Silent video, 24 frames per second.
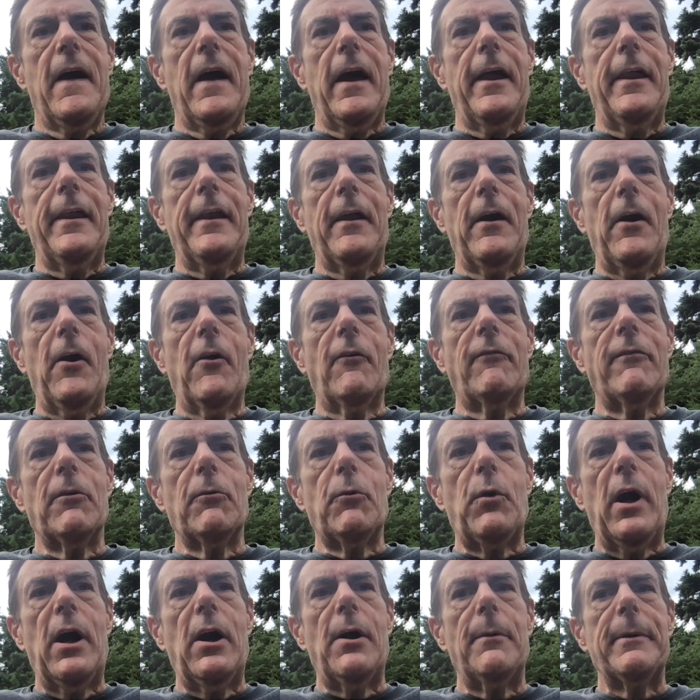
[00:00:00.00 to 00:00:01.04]
an
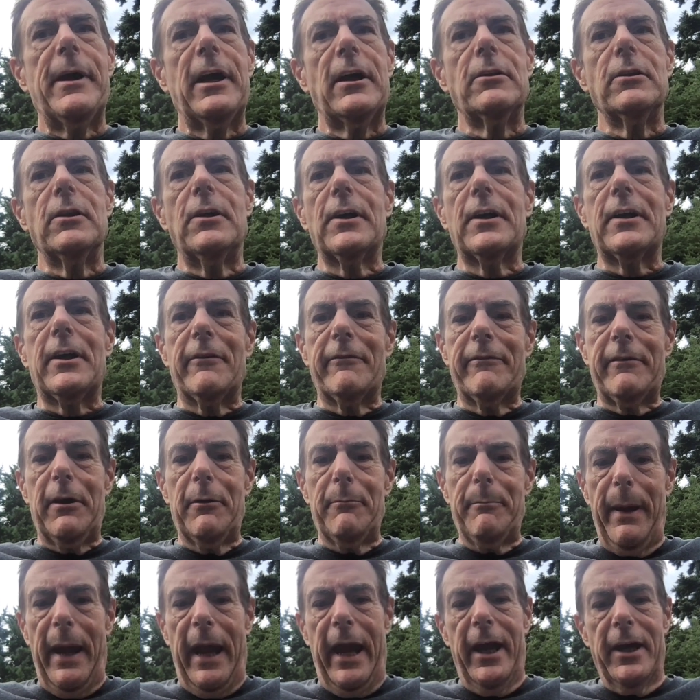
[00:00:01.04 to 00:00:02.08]
overwhelming look of
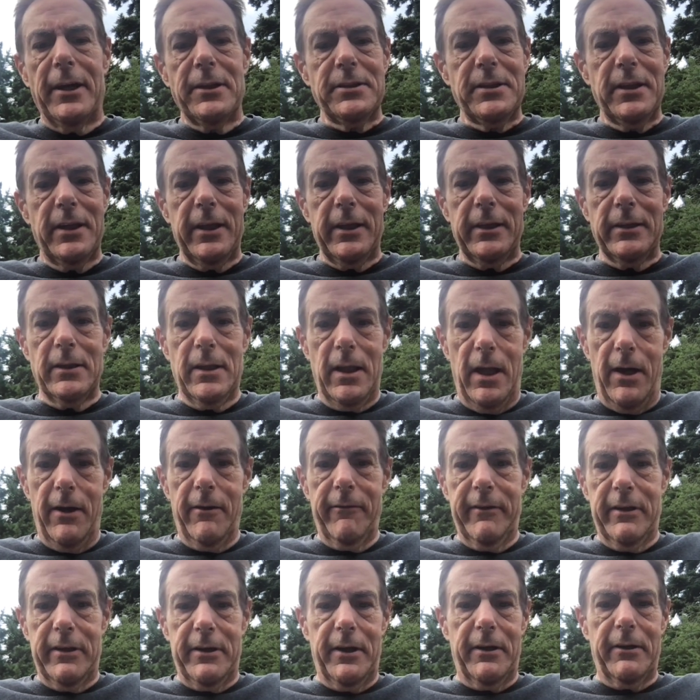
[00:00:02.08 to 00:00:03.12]
compassion and love
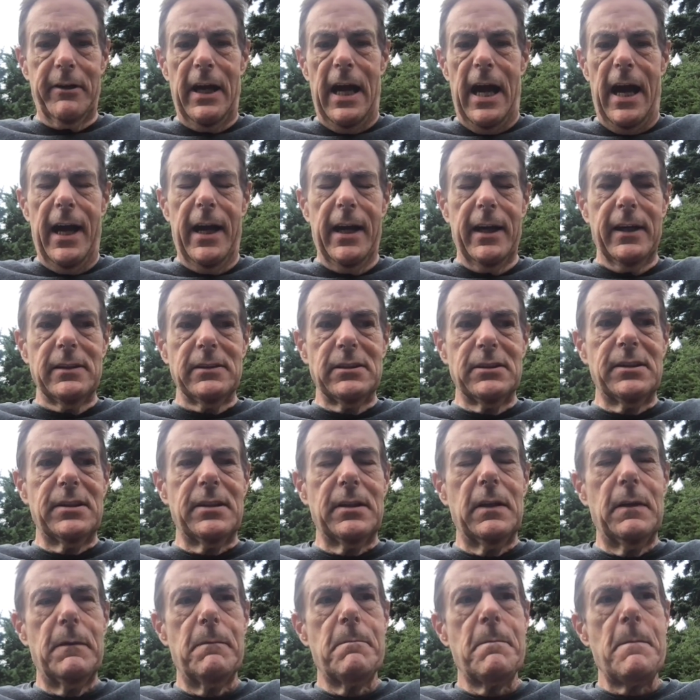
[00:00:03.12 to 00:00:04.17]
in her eyes.
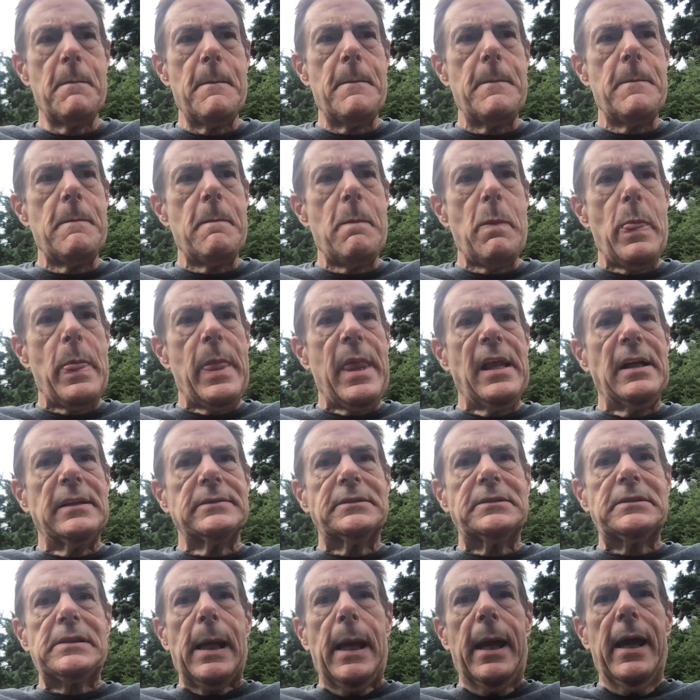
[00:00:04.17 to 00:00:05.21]

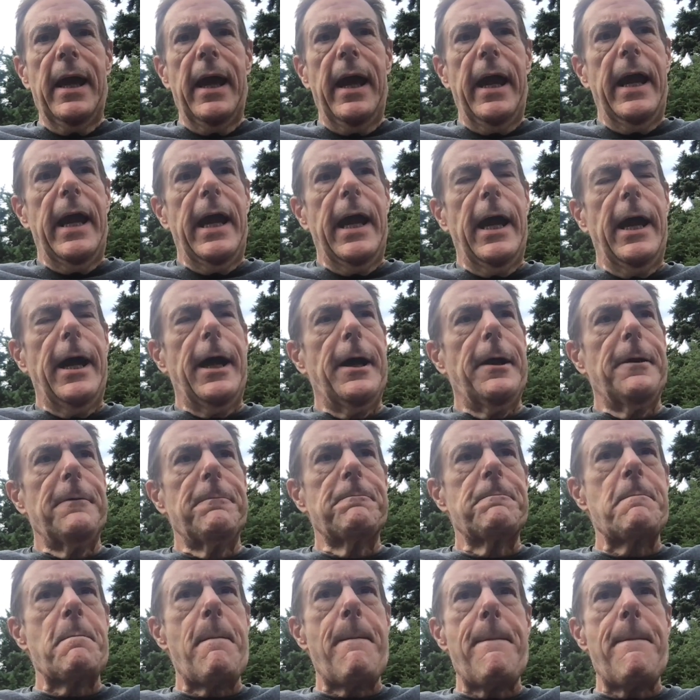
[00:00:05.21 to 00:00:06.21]
And